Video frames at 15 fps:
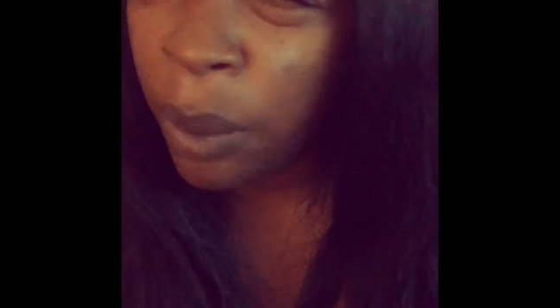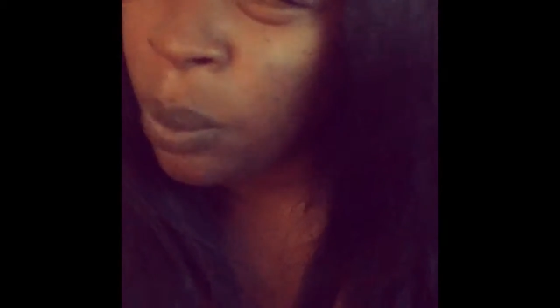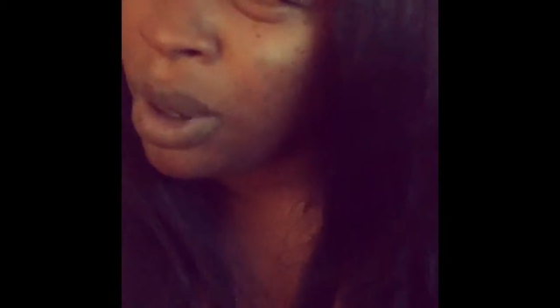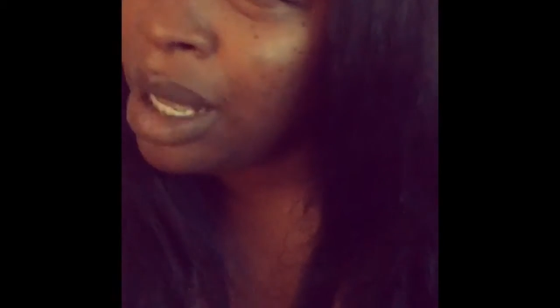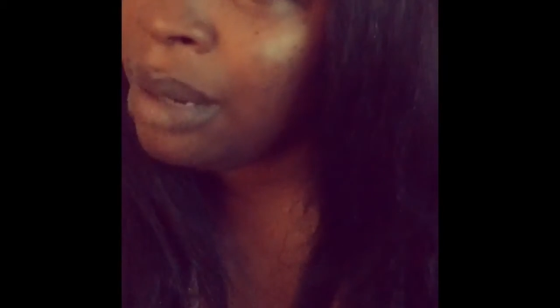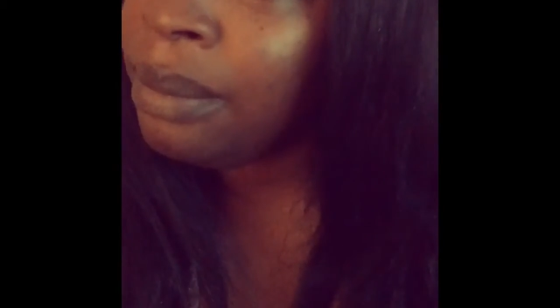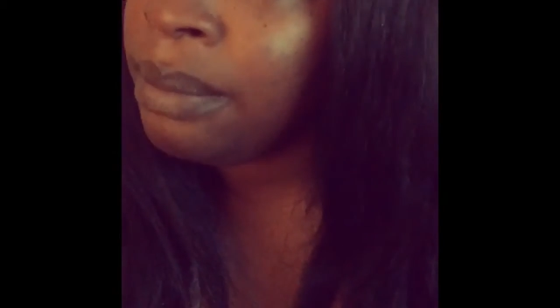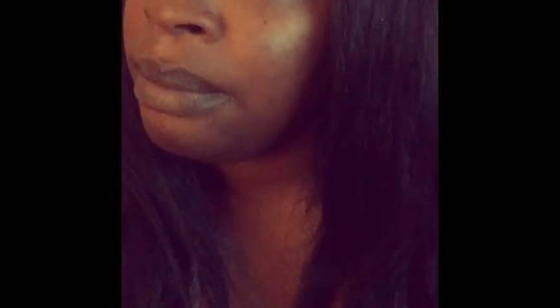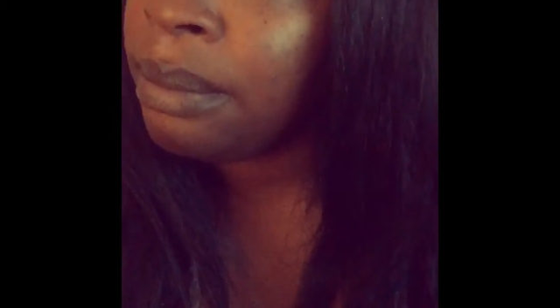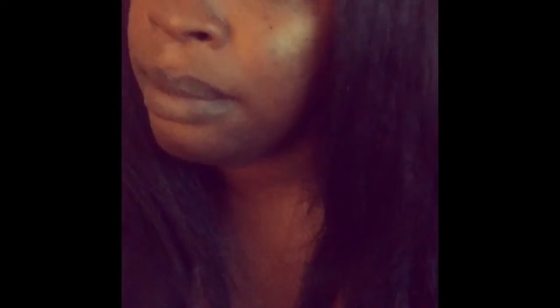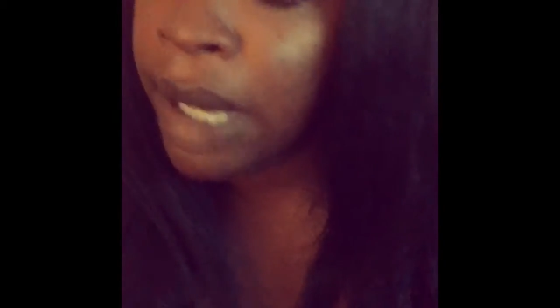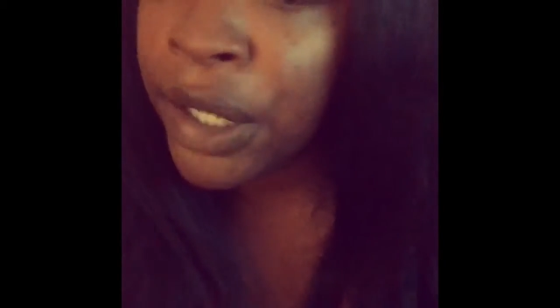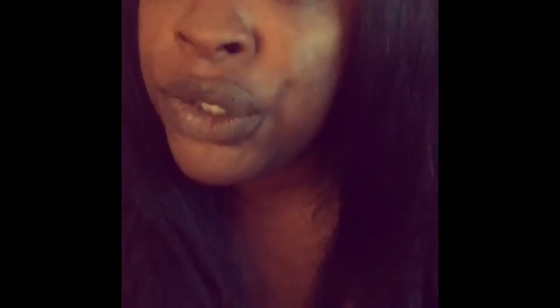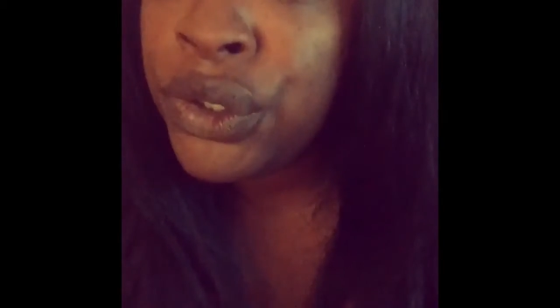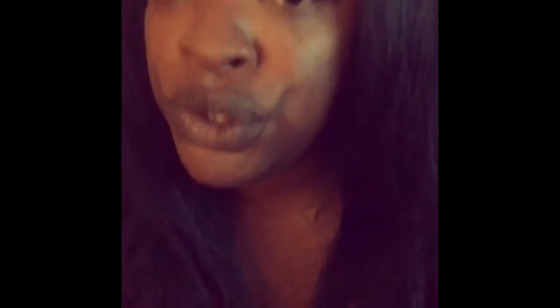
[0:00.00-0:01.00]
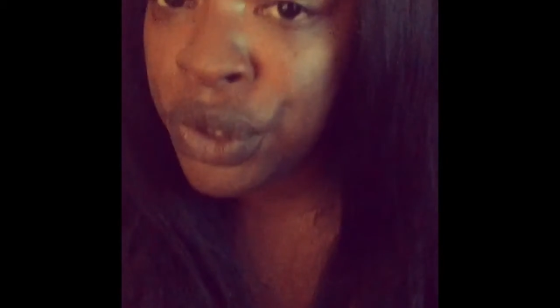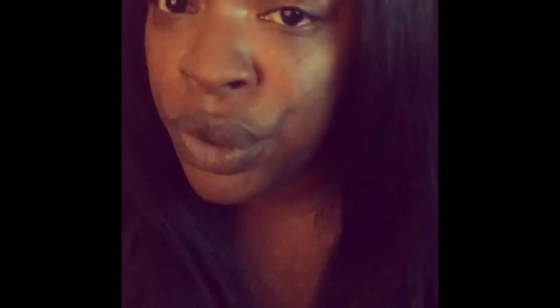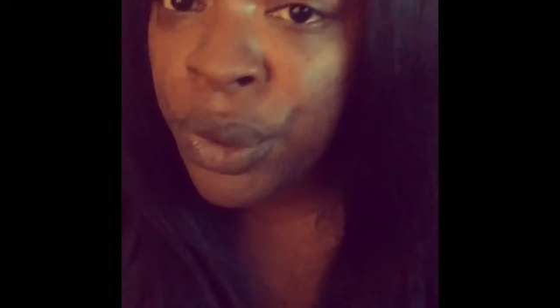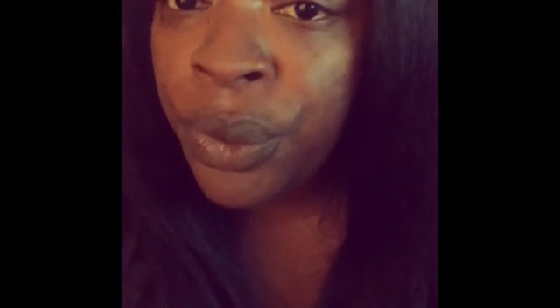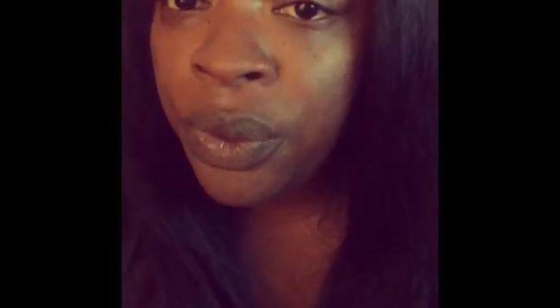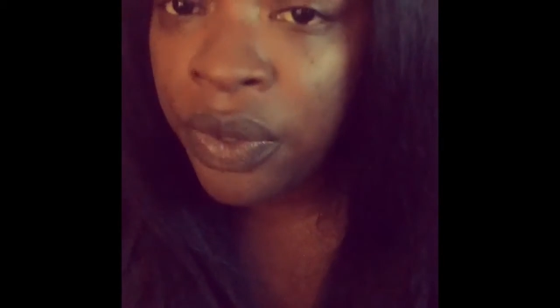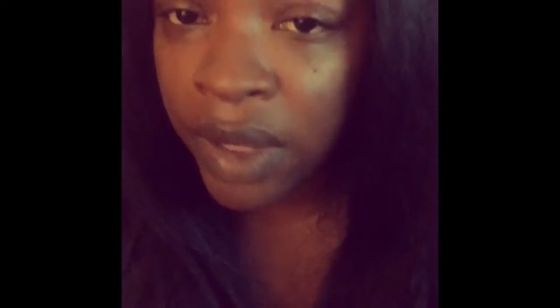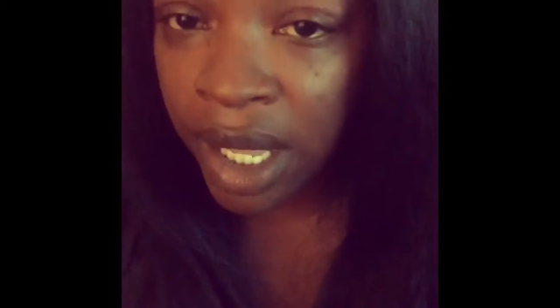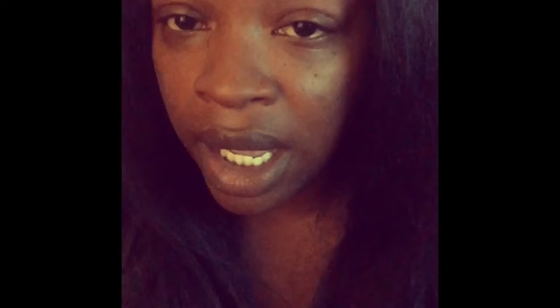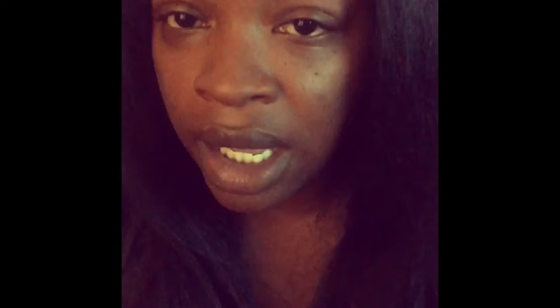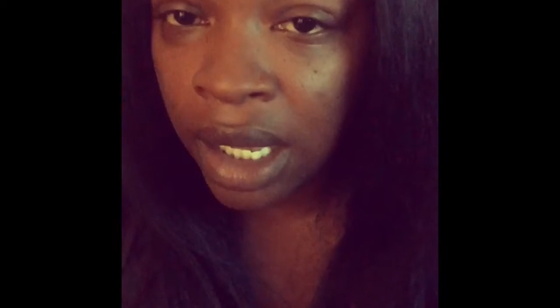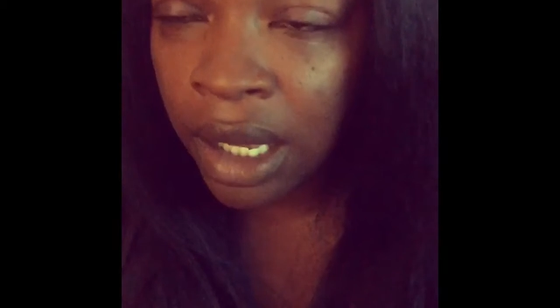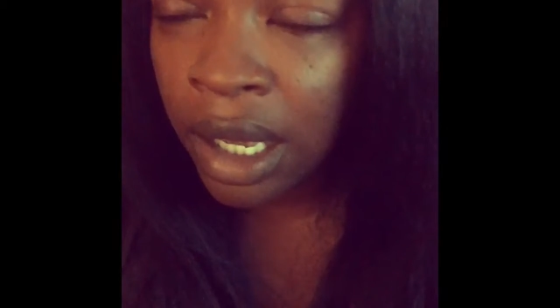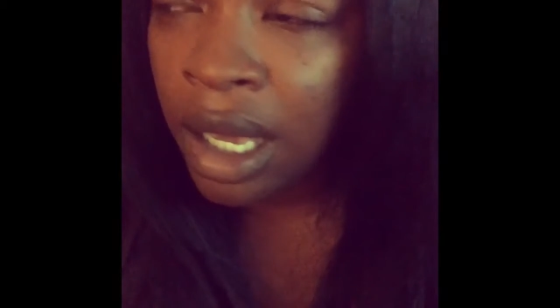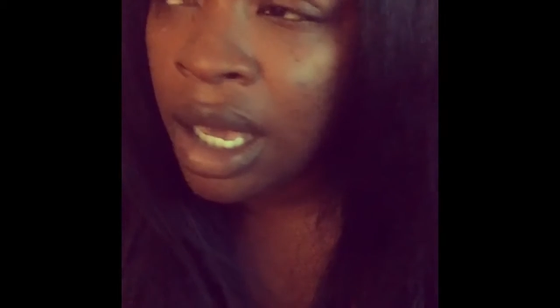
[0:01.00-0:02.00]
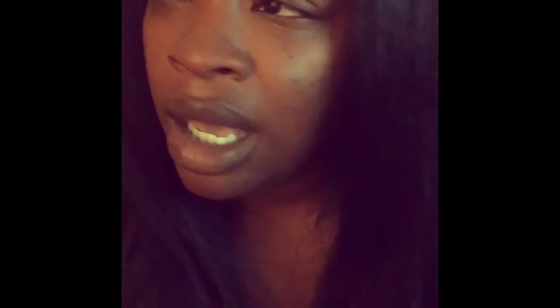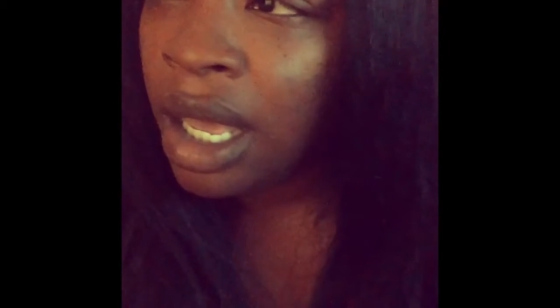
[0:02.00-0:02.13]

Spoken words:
What makes you think